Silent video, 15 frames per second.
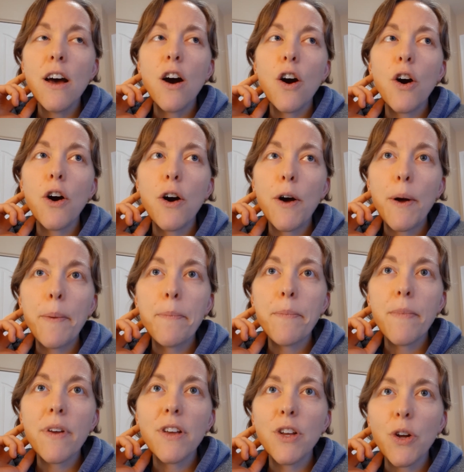
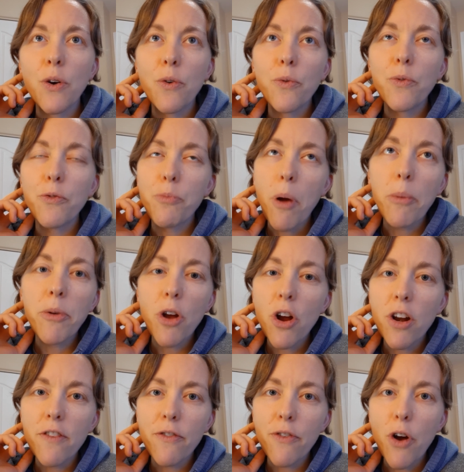We've probably
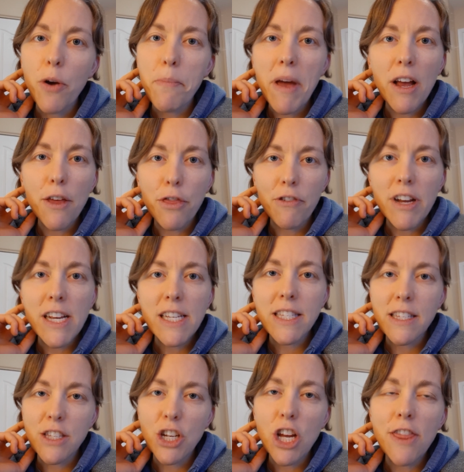heard of omega-3s
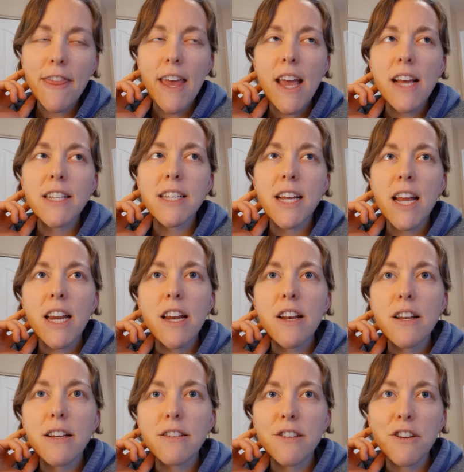as a good thing to get
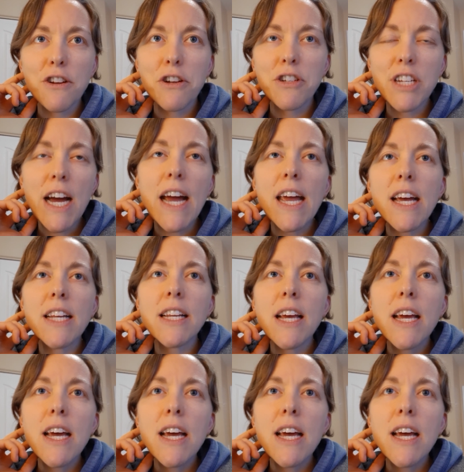into your diet.